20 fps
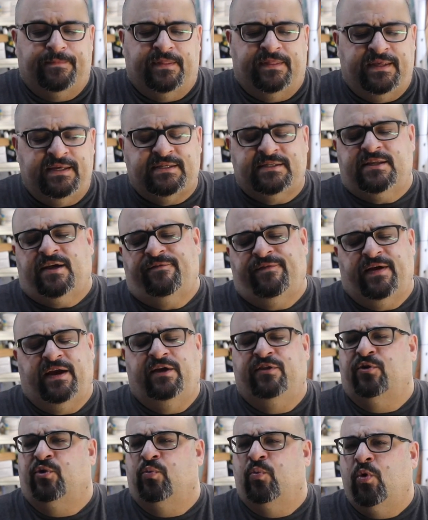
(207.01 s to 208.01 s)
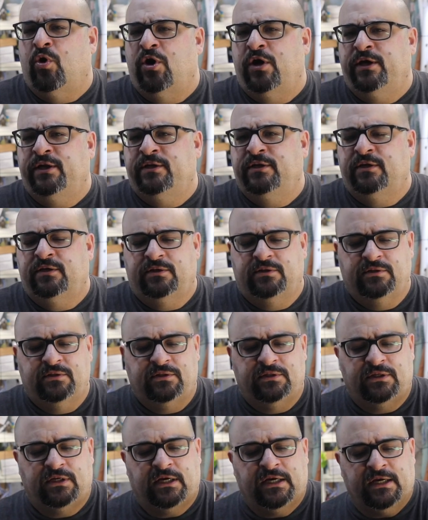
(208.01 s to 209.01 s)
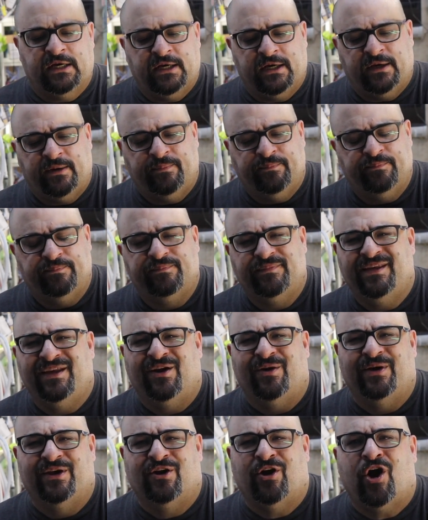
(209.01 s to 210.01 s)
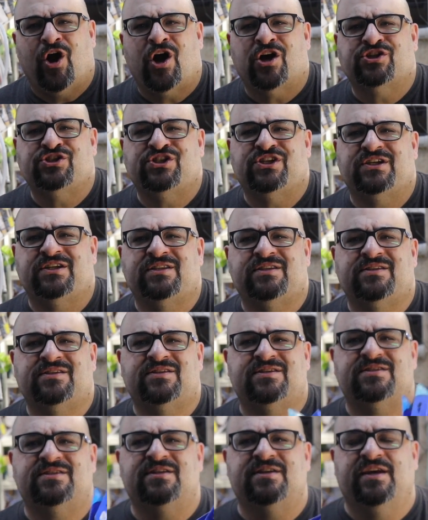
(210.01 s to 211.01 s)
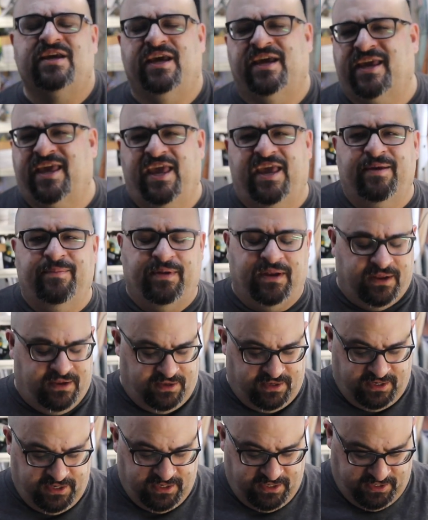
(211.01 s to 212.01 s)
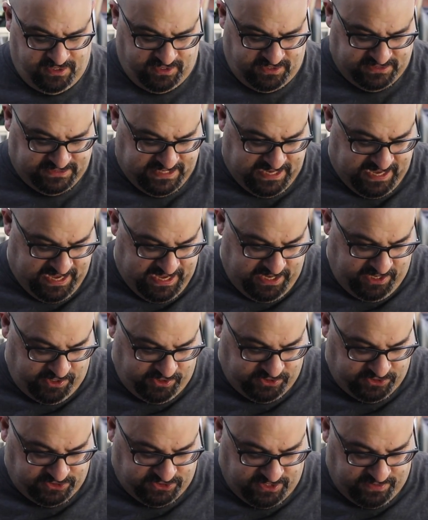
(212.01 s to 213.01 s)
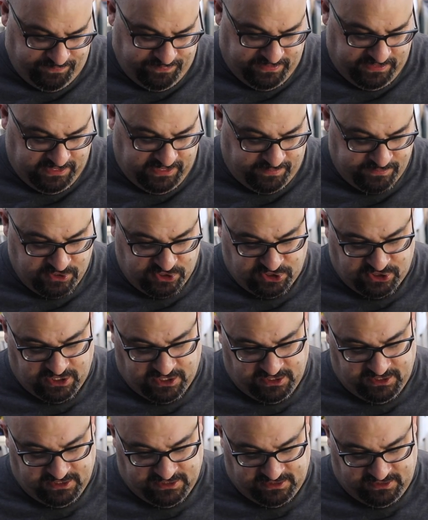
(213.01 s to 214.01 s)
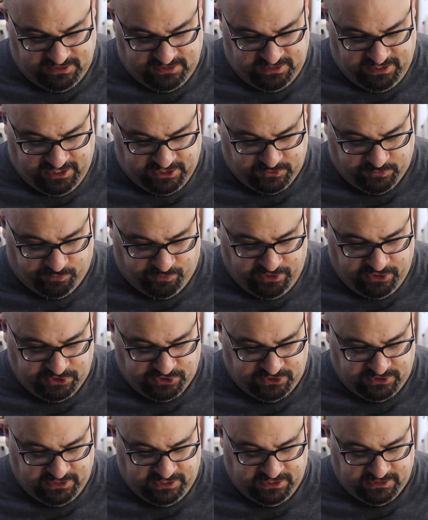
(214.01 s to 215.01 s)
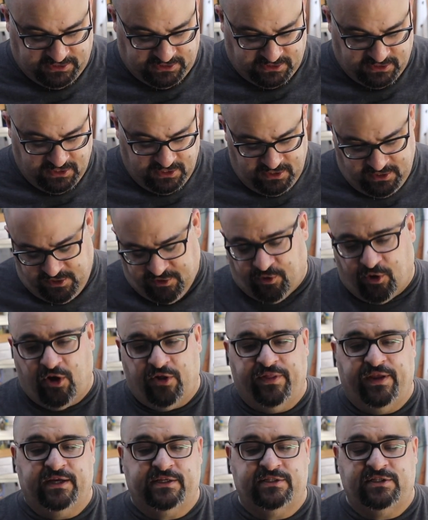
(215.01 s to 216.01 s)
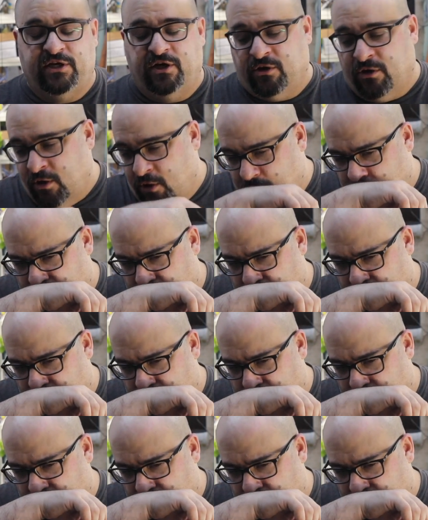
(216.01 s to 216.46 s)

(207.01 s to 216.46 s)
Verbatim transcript: this stuff I either, one, um, you know, in auctions. It came in a in a tank or something. I'm just checking the, the expiration dates. They're all next year.